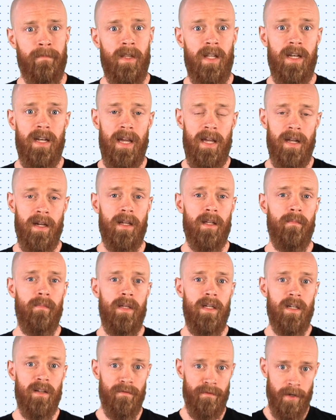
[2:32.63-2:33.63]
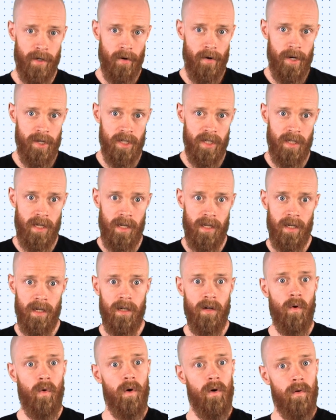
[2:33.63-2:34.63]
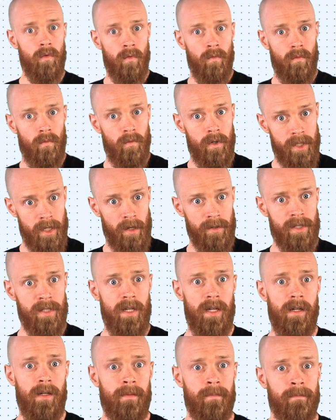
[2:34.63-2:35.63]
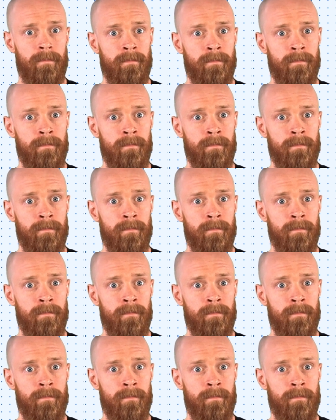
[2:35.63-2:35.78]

The data can be configuration data or results data.